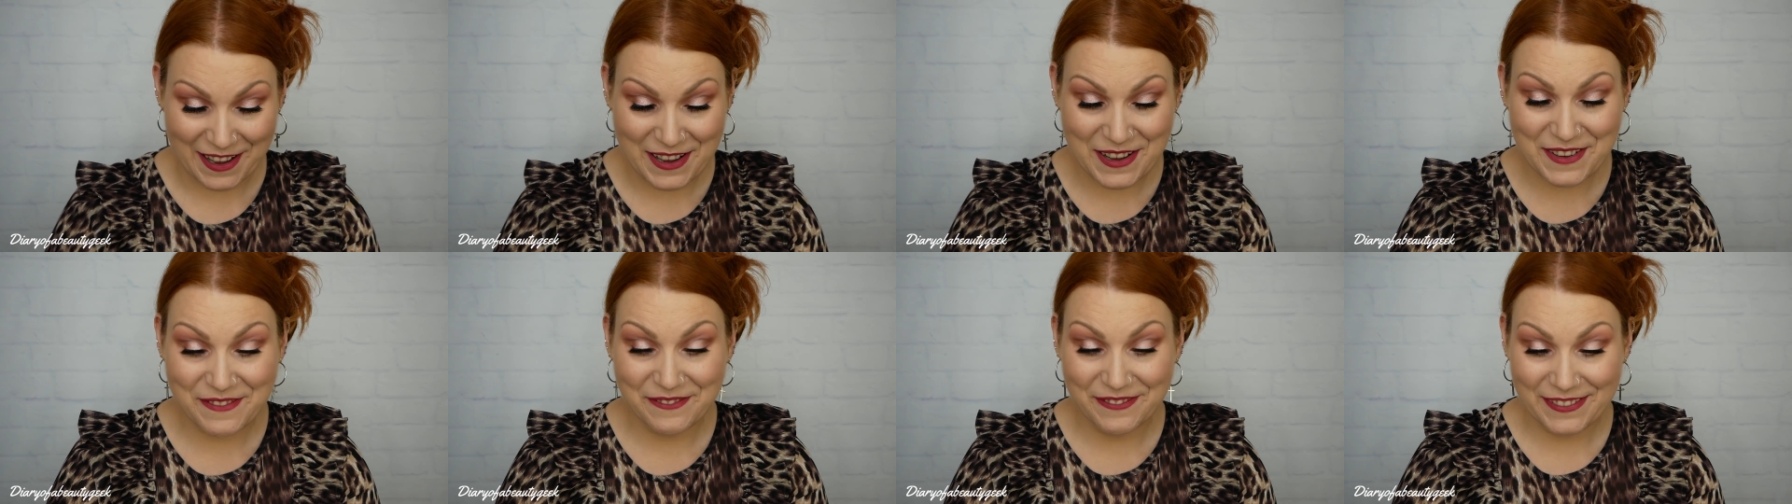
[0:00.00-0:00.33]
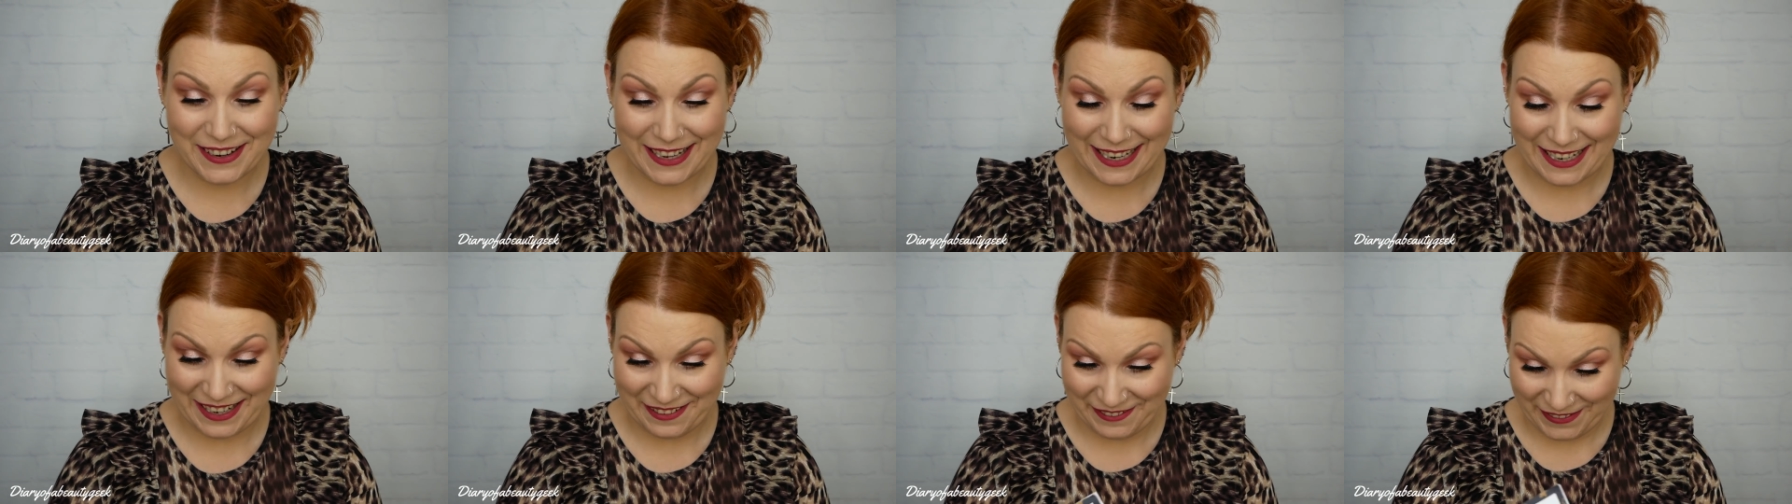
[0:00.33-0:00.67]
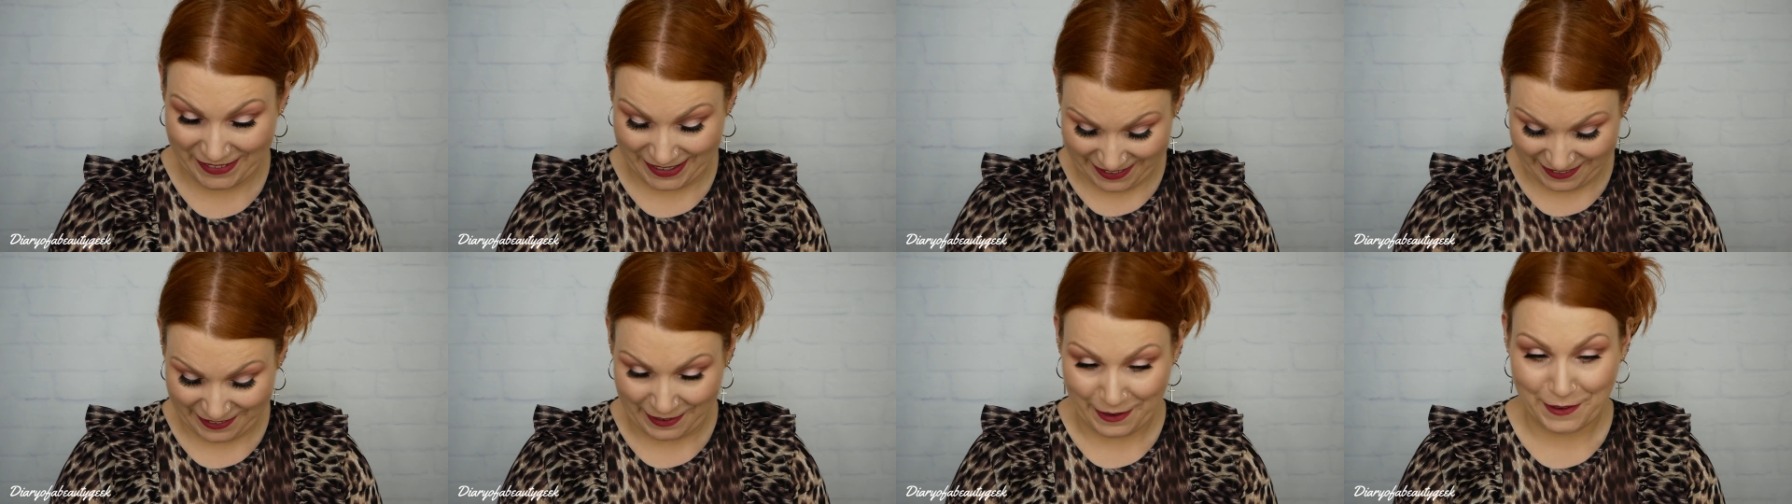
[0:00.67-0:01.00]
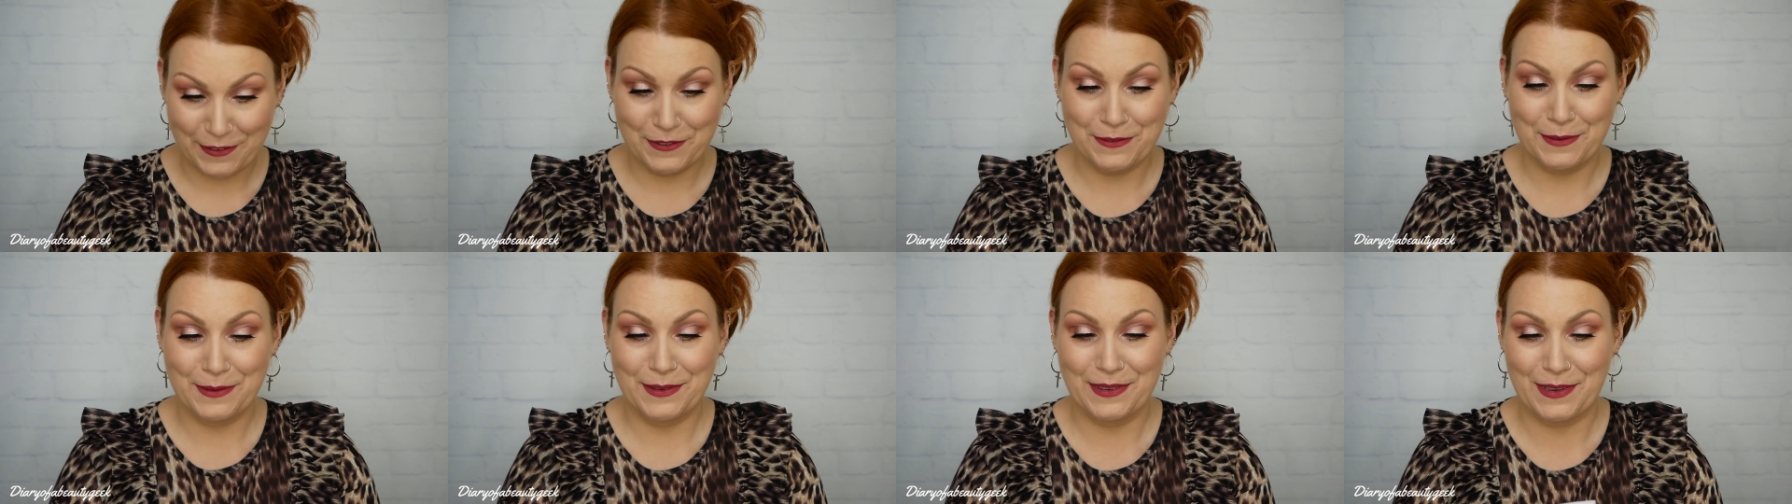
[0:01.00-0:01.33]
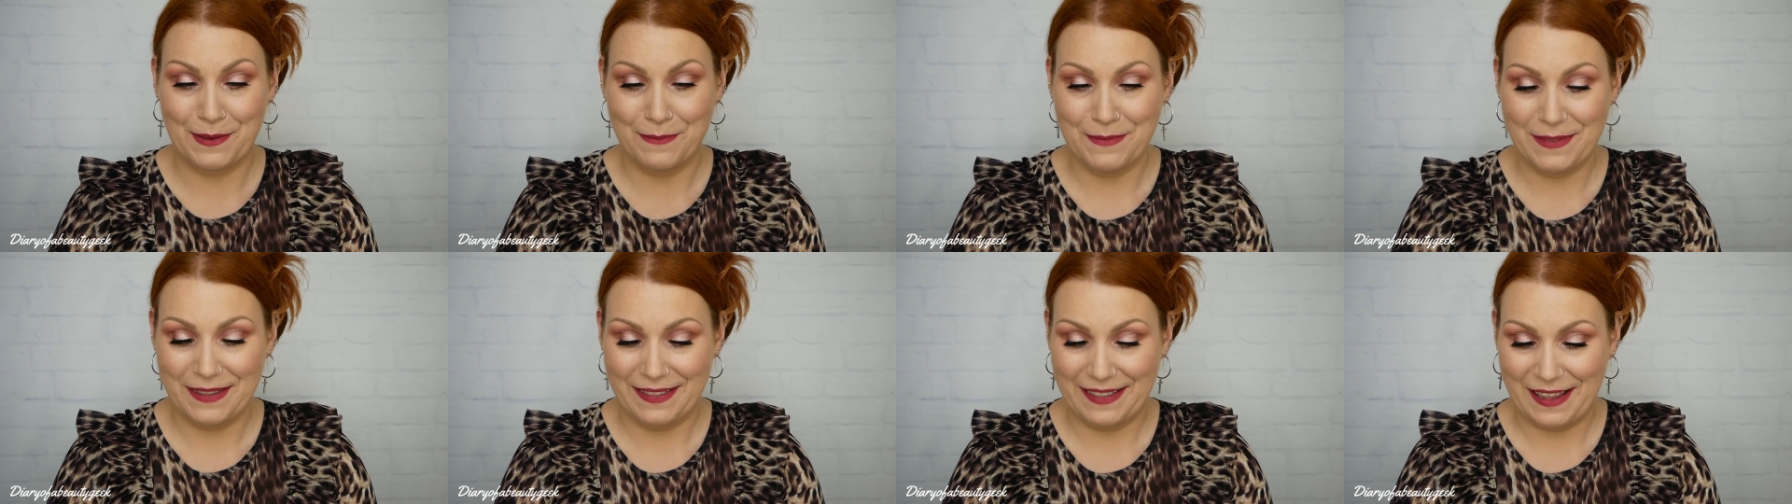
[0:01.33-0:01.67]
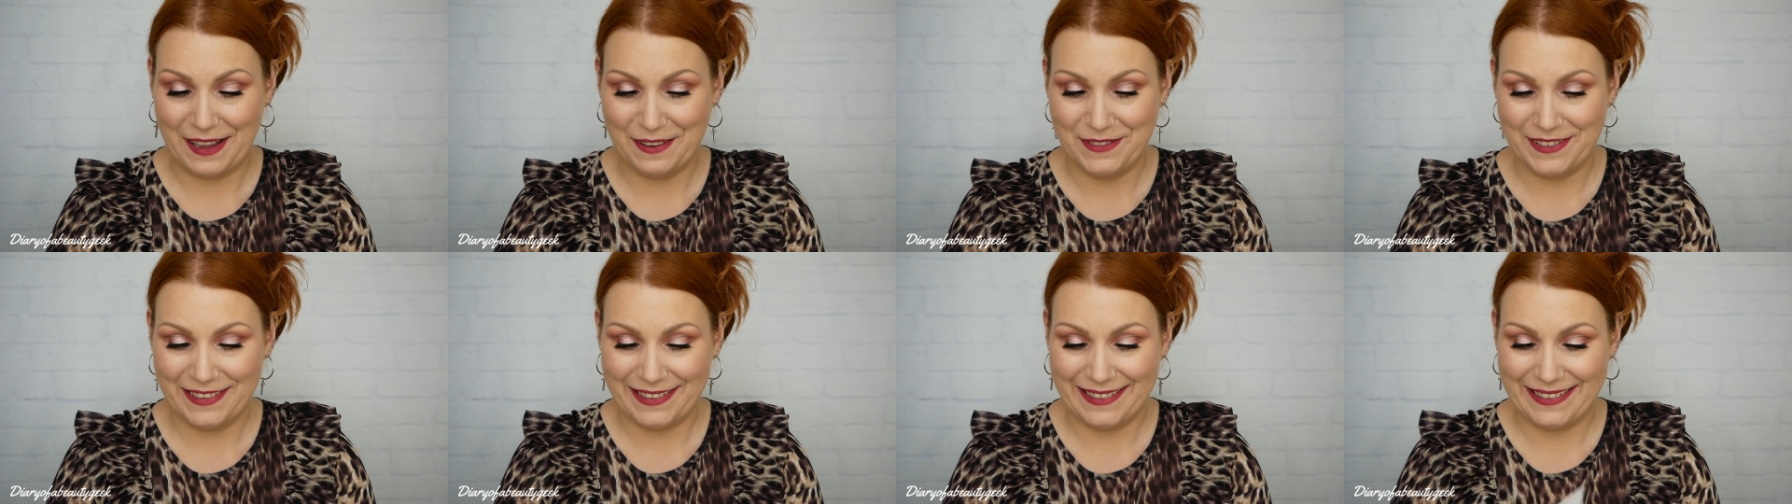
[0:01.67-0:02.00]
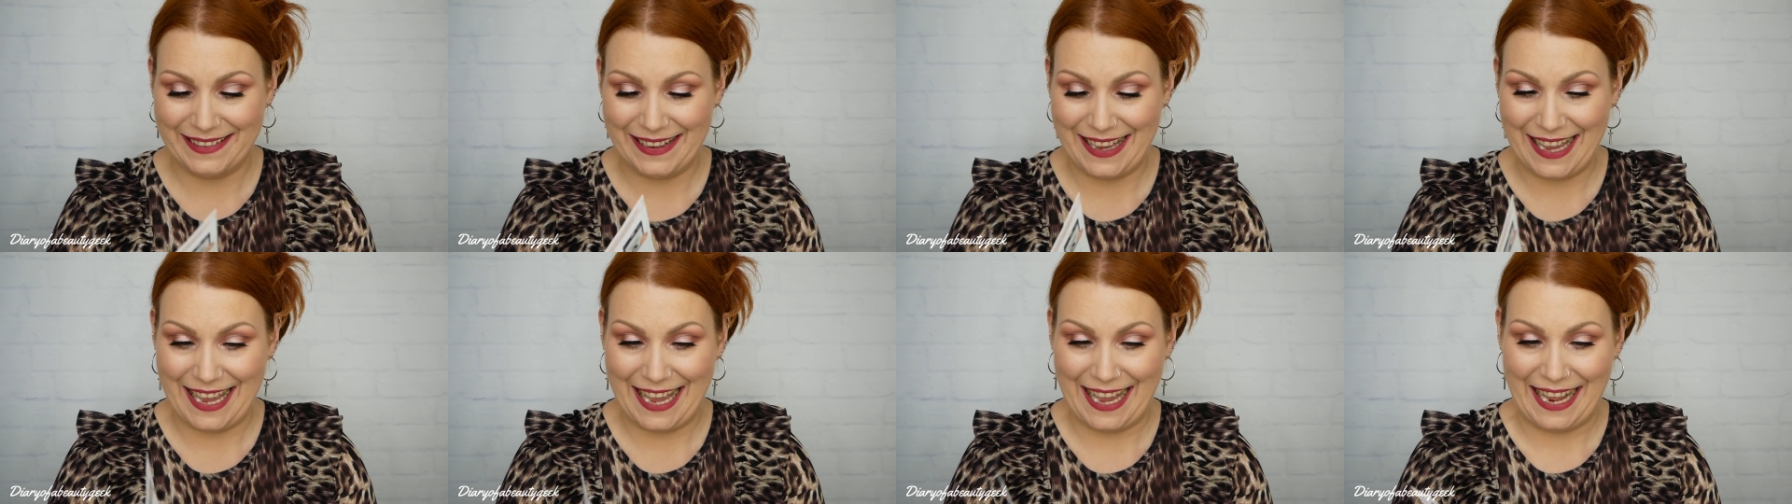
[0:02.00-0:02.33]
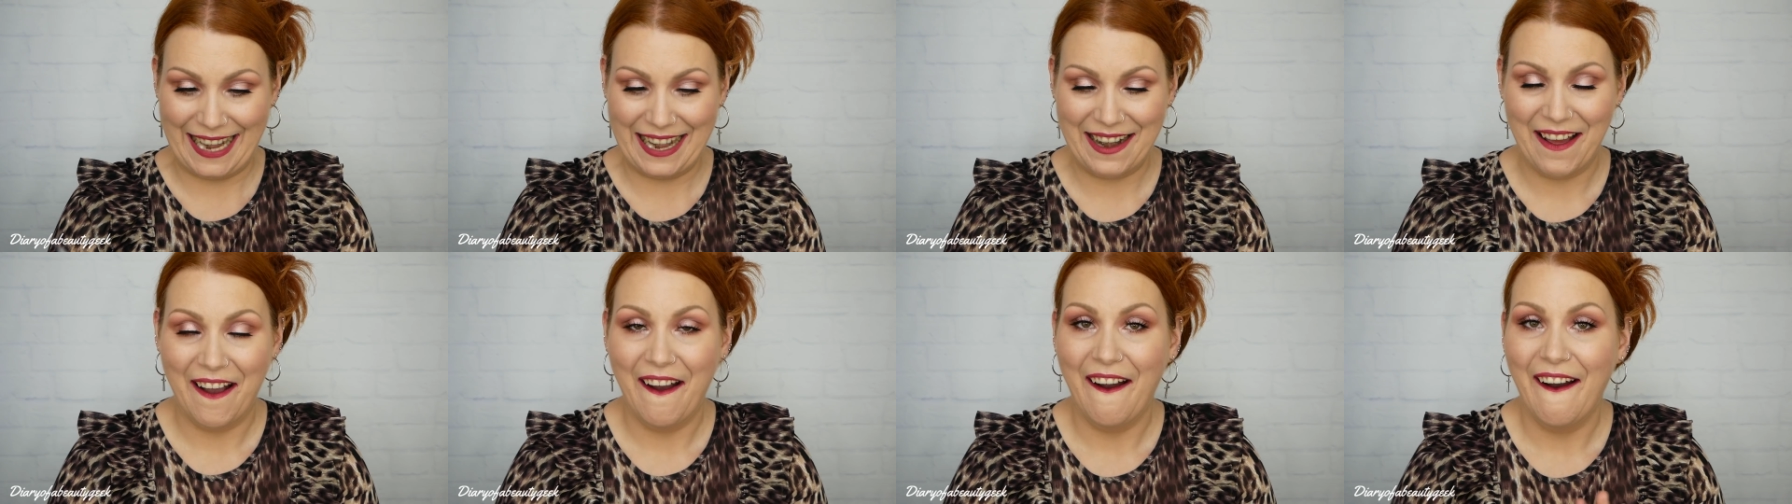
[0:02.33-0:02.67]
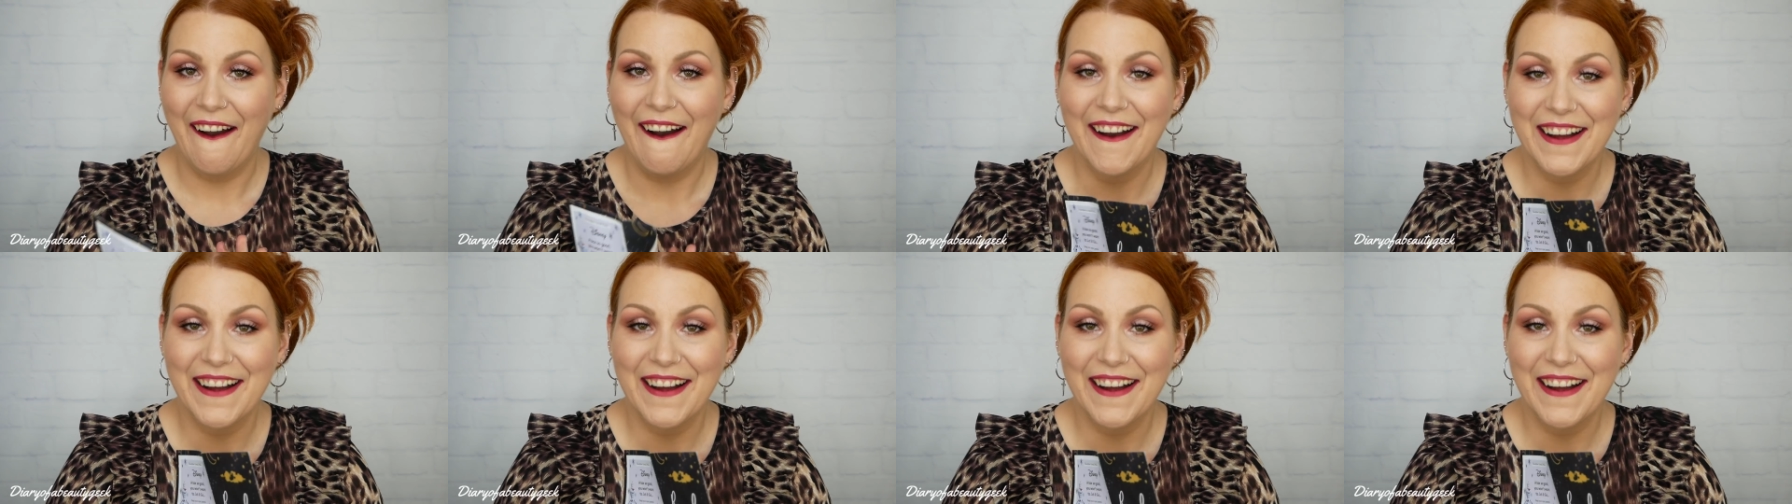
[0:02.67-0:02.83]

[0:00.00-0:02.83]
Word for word: I am really chuffed with something that I've just seen.